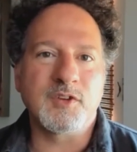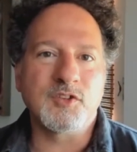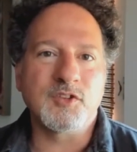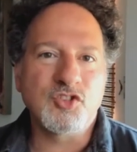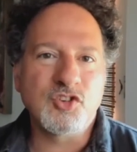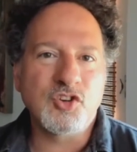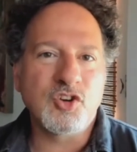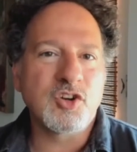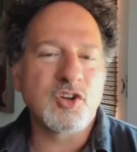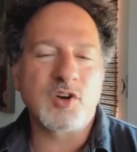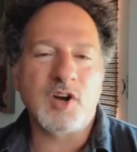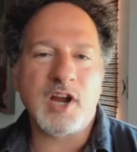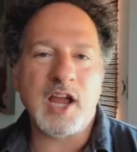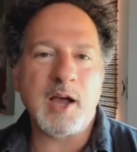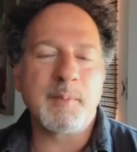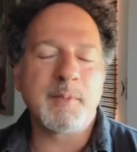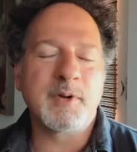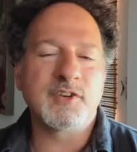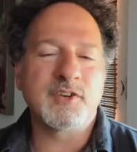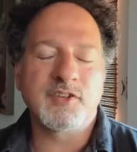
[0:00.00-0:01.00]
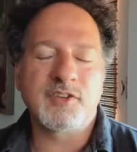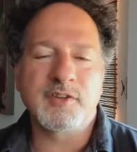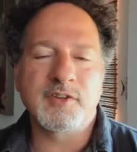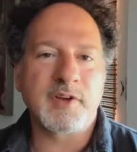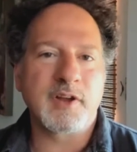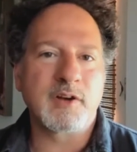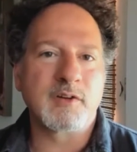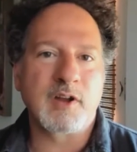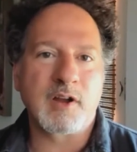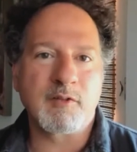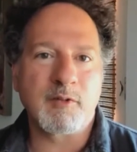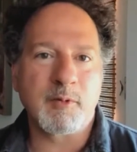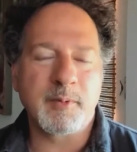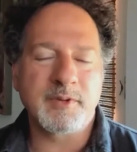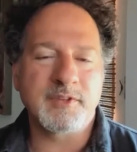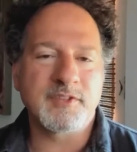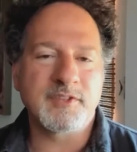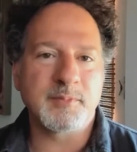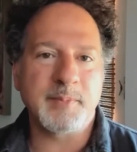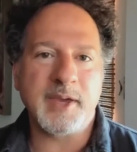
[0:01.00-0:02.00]
should or how much should the federal
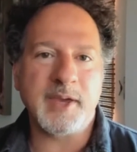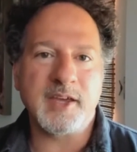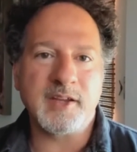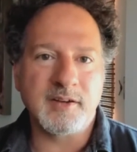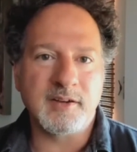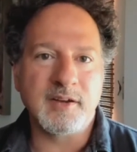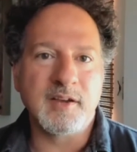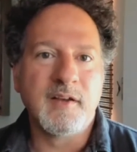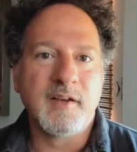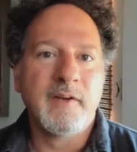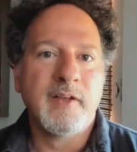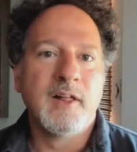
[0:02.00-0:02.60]
government spend